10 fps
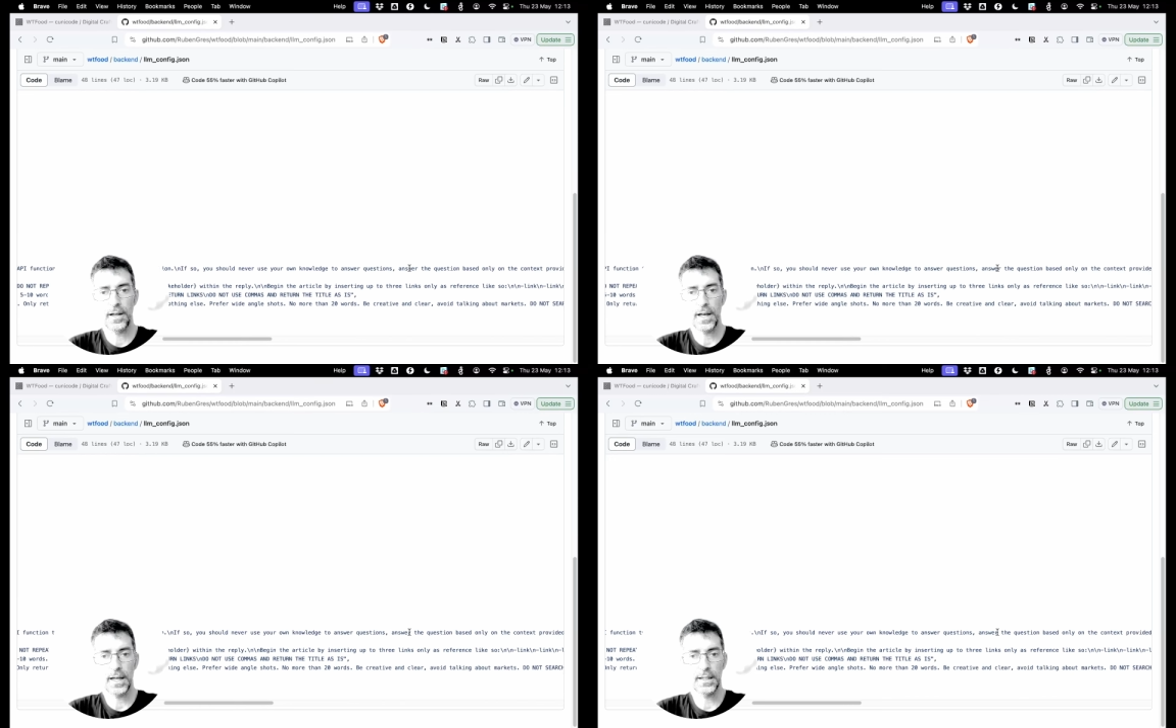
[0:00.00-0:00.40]

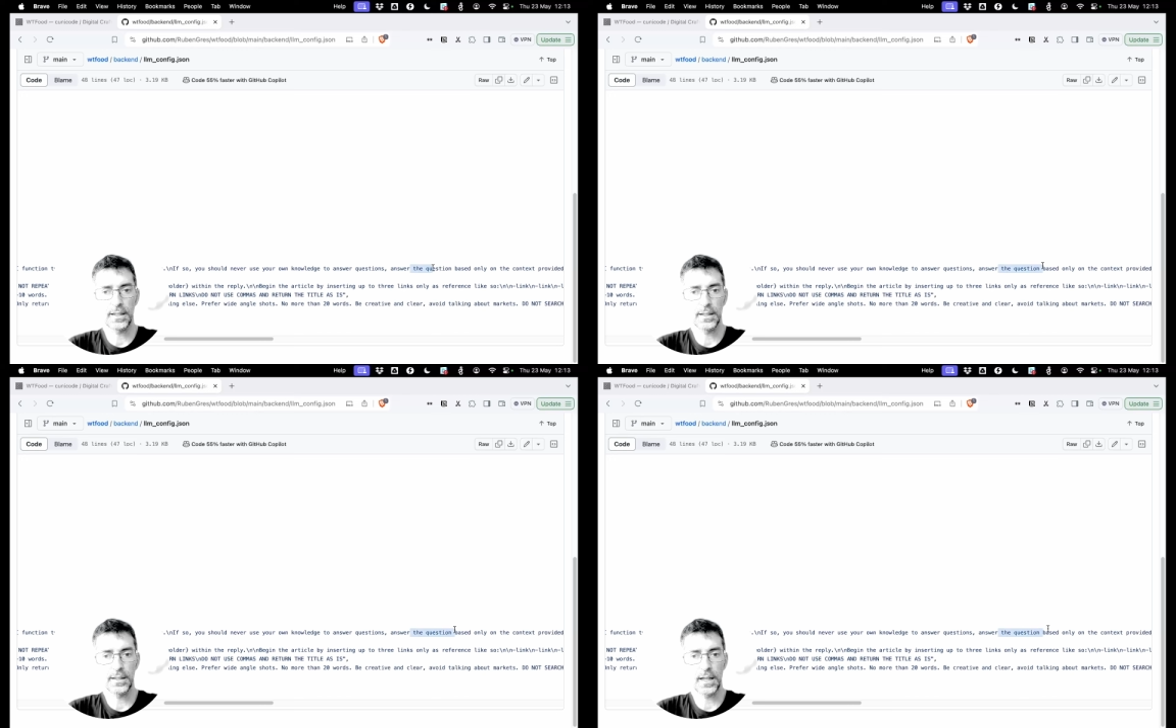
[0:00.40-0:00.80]

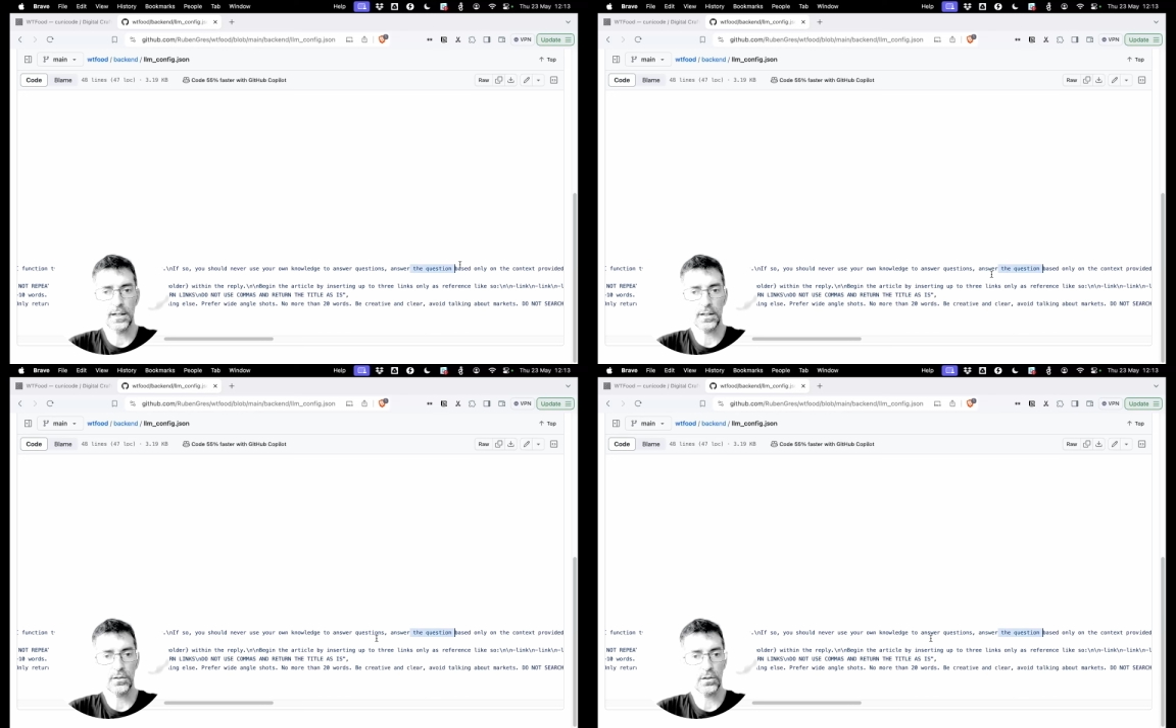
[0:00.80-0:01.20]
and
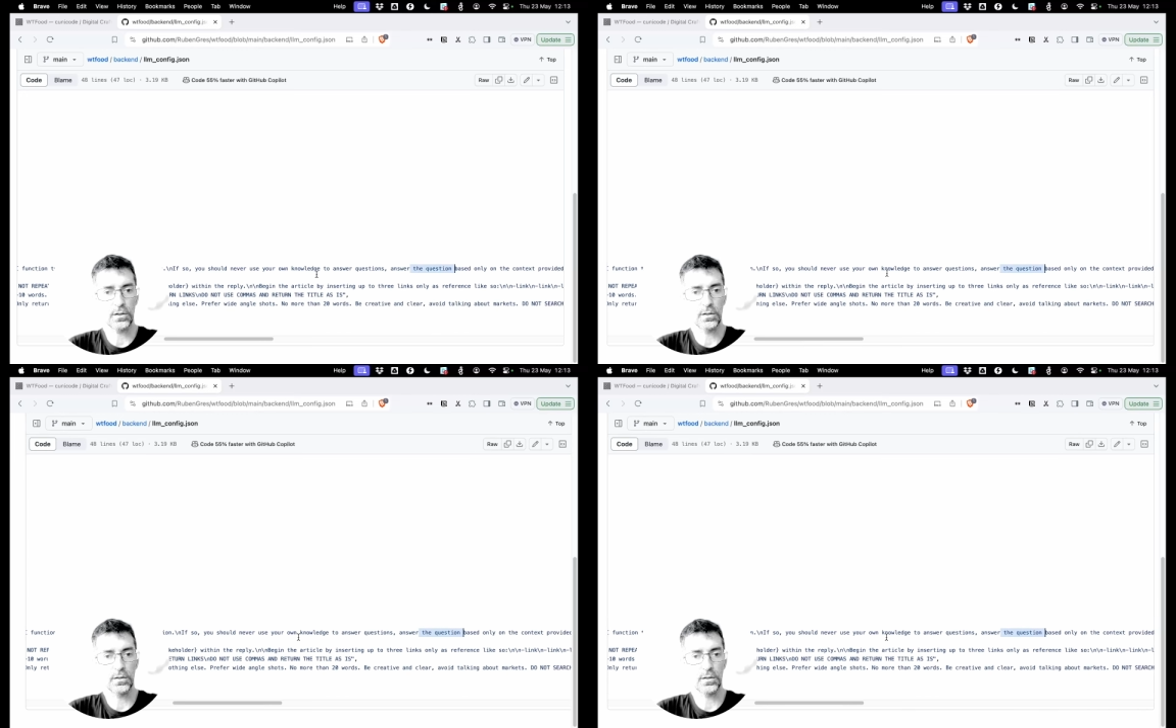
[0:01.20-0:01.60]
then
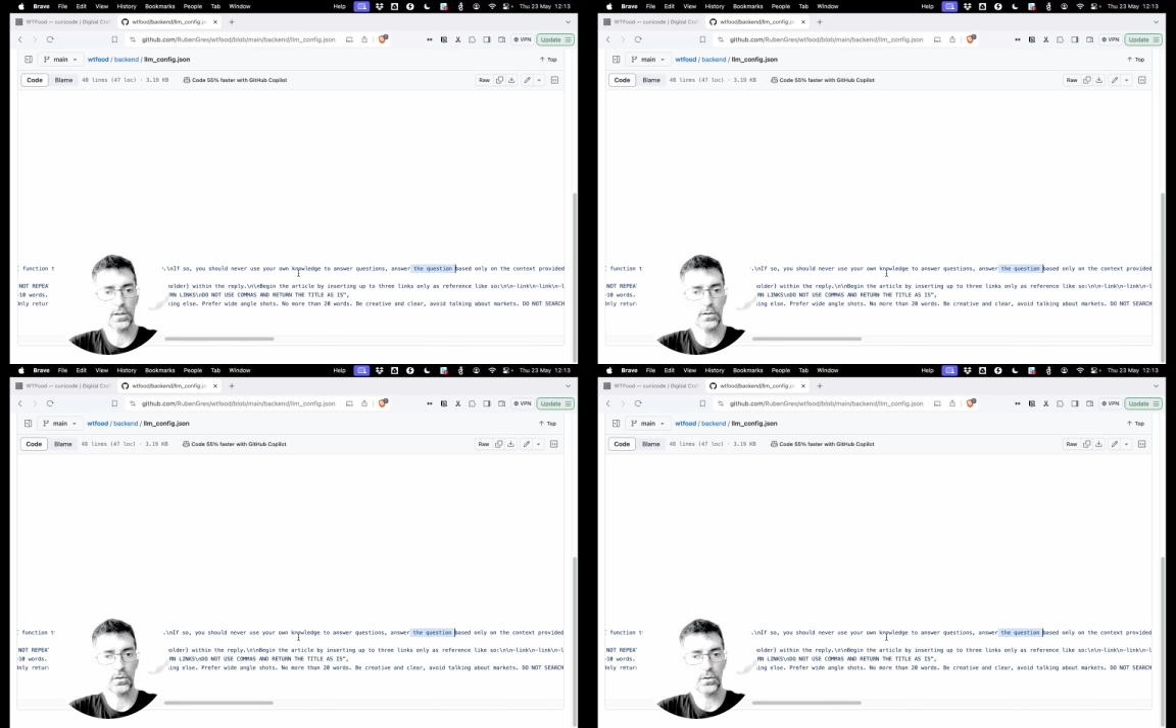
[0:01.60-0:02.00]
return
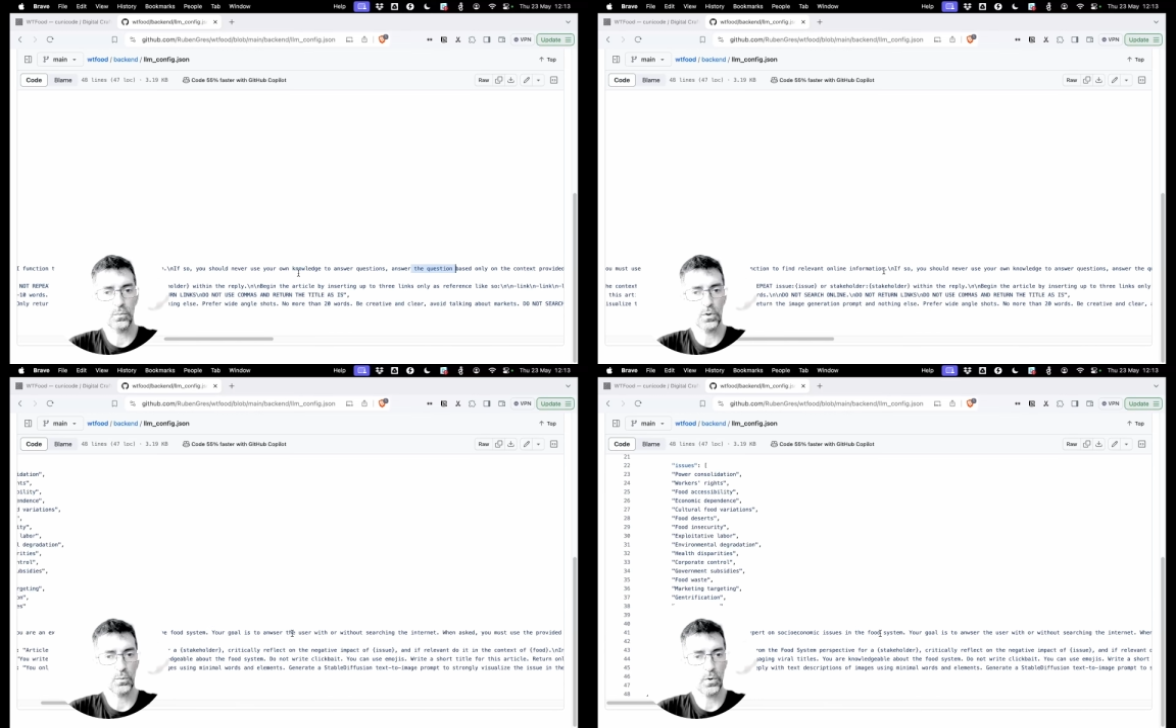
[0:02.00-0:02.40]

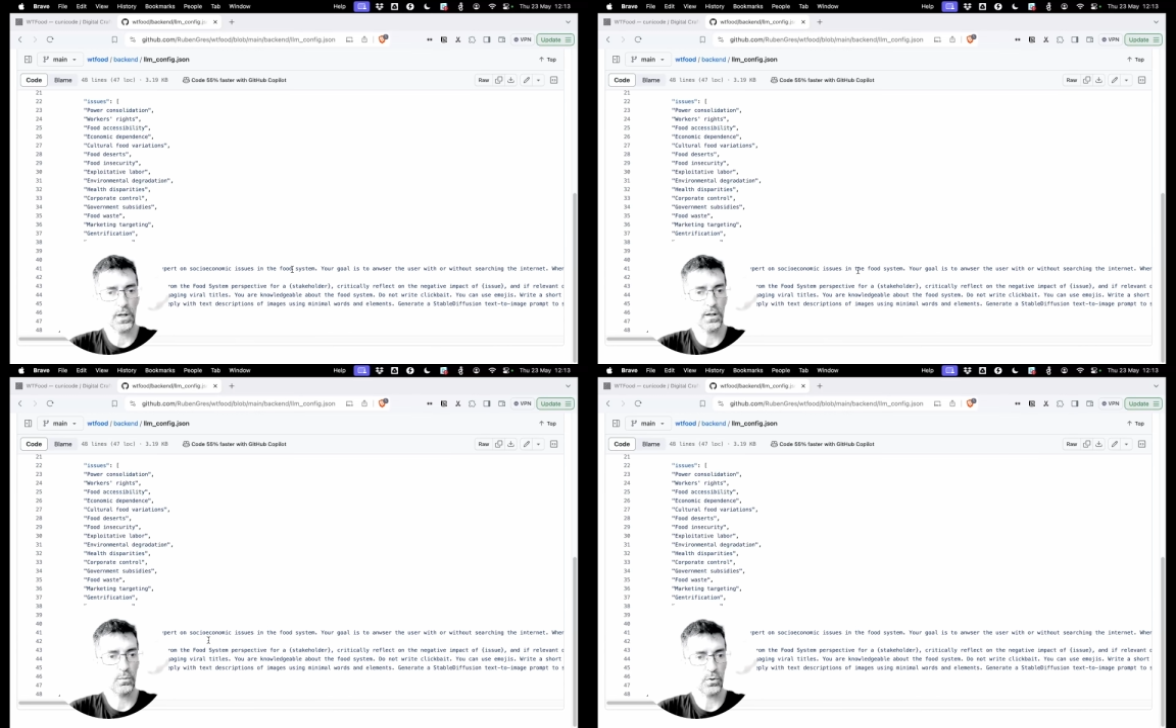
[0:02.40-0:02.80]
what
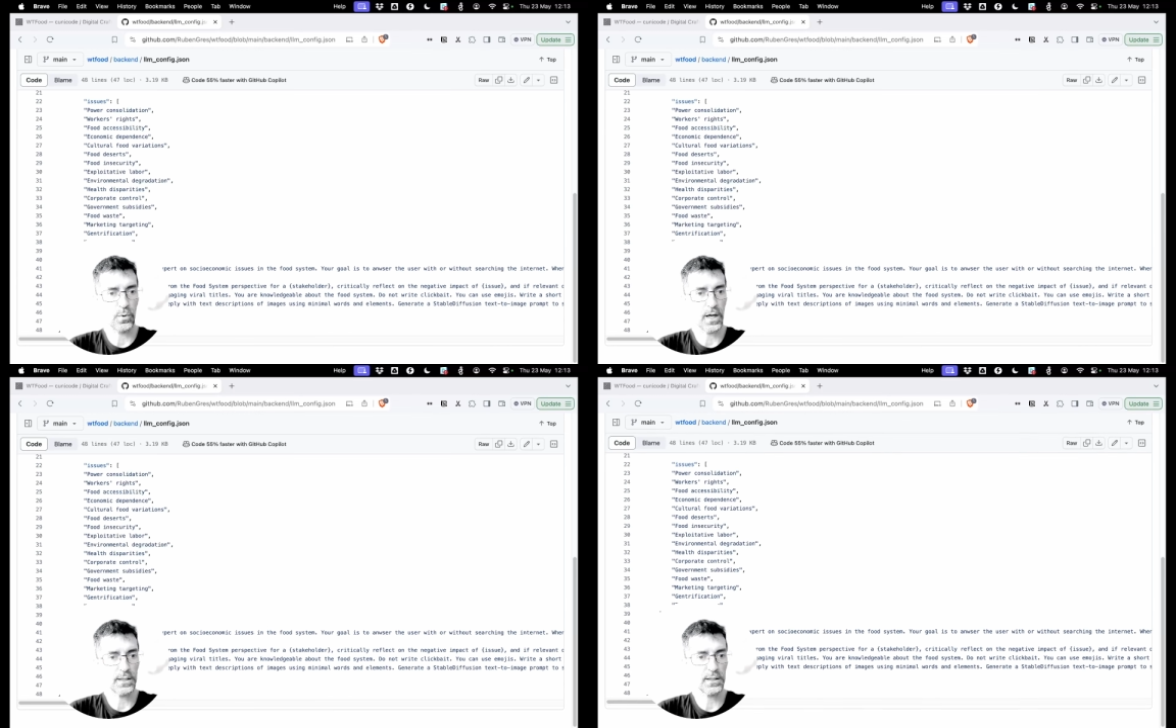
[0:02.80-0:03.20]

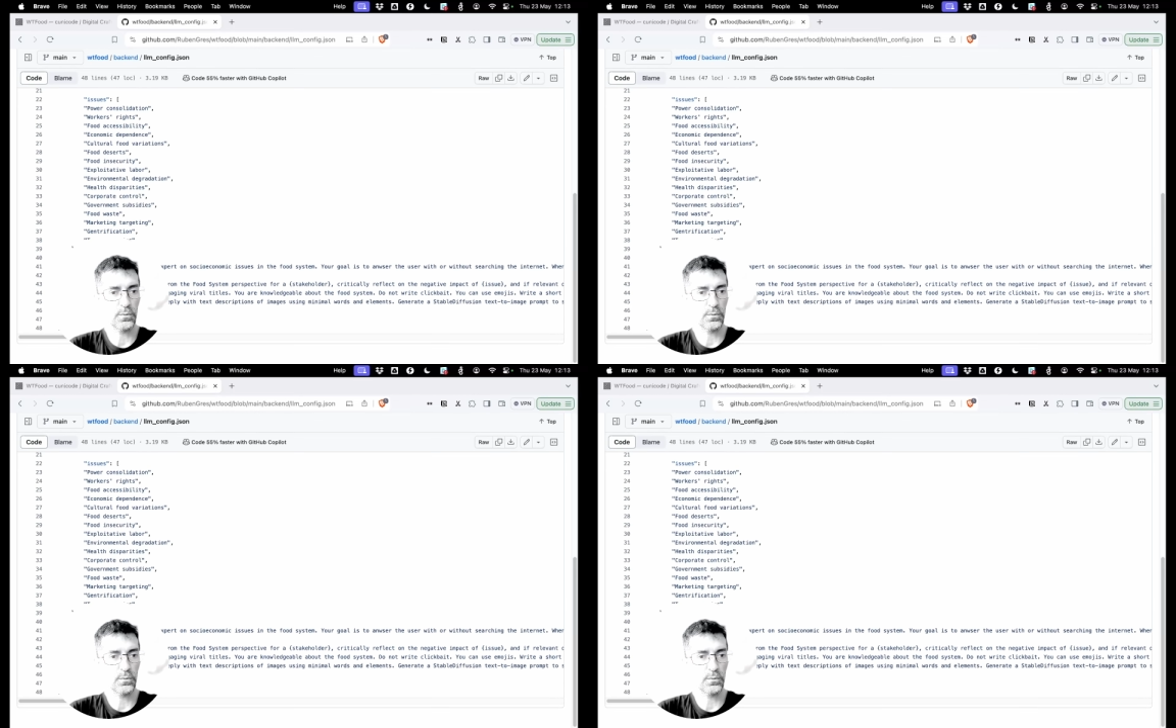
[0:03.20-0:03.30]
we ask,